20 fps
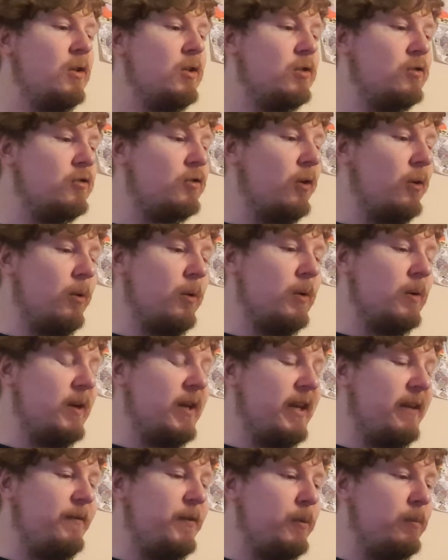So
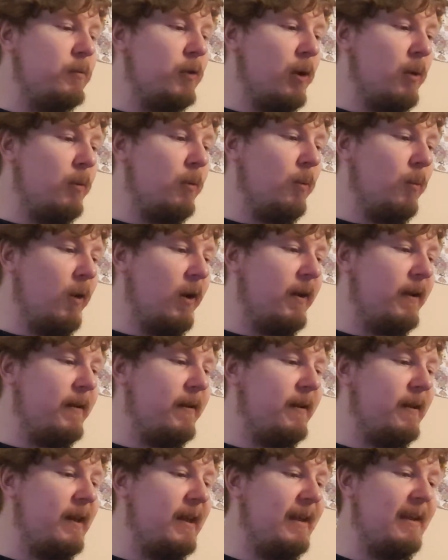if you don't want,
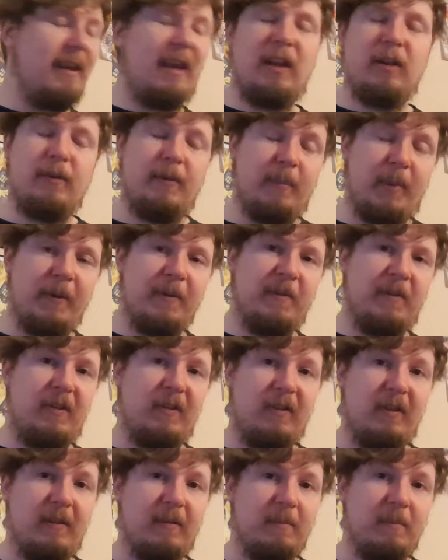and your bonus
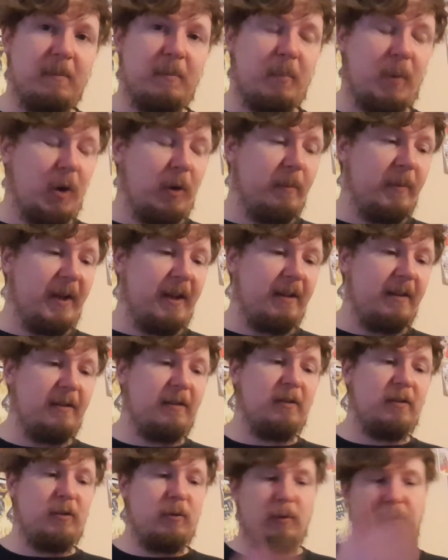isn't permanent,
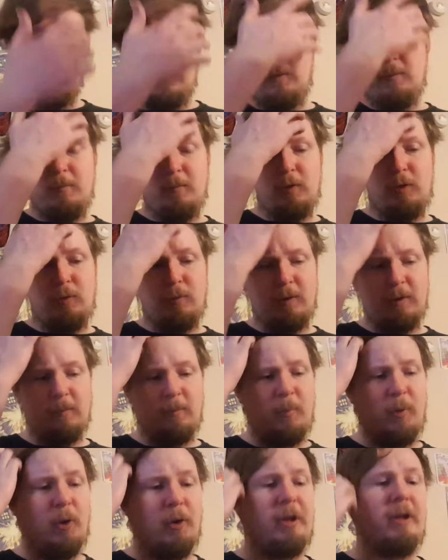you can
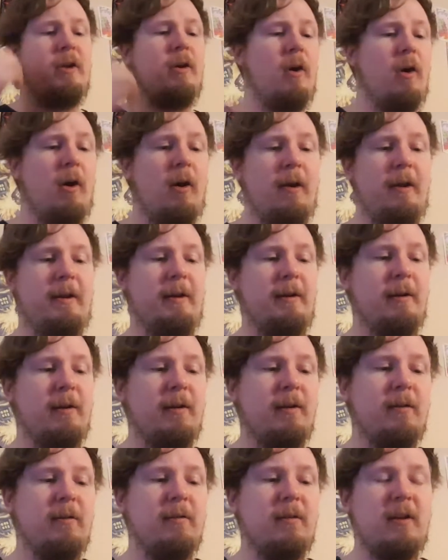put it on
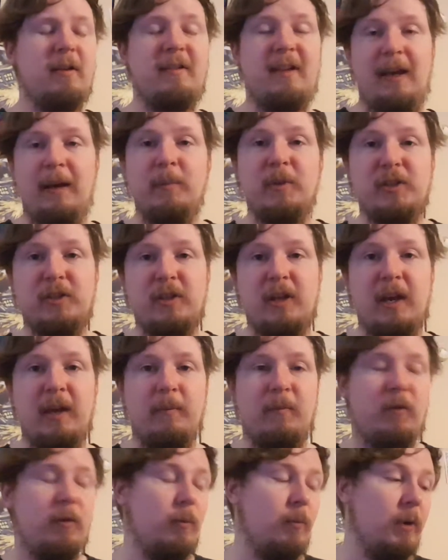a damage
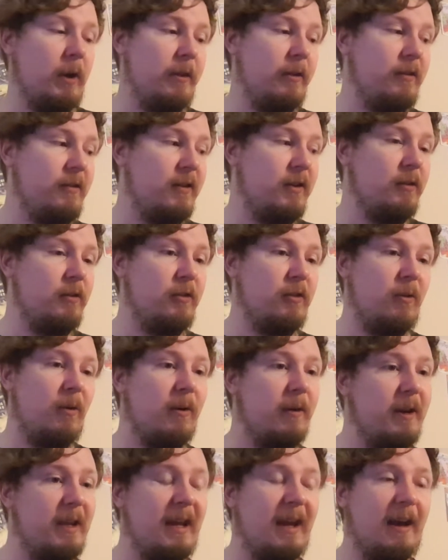type for one of the skills you
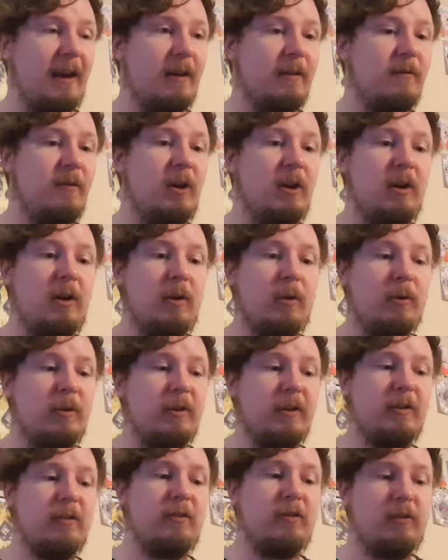already have, or
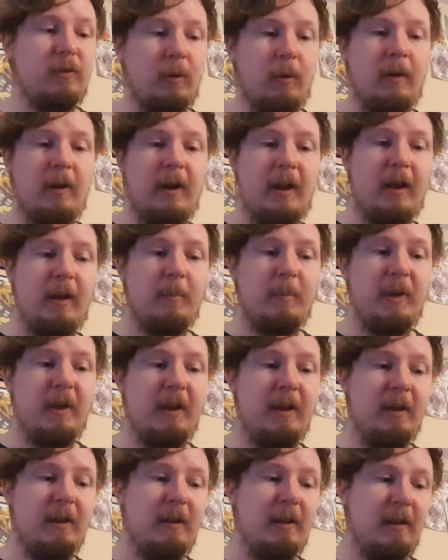you could store it up.
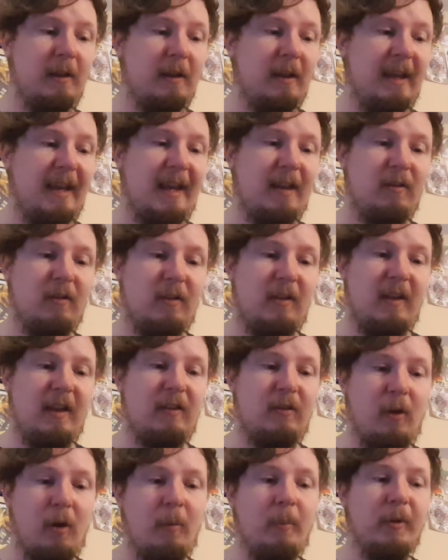It's
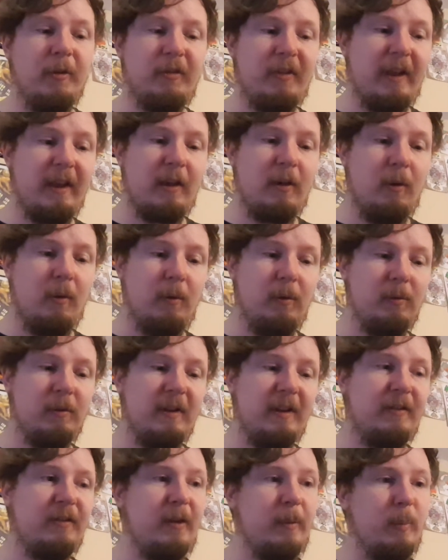almost like gold,
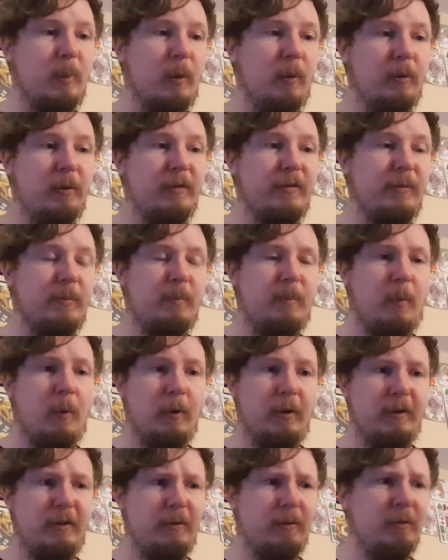except gold is
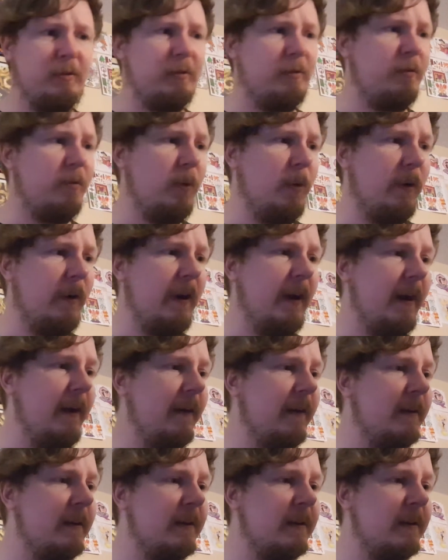more used for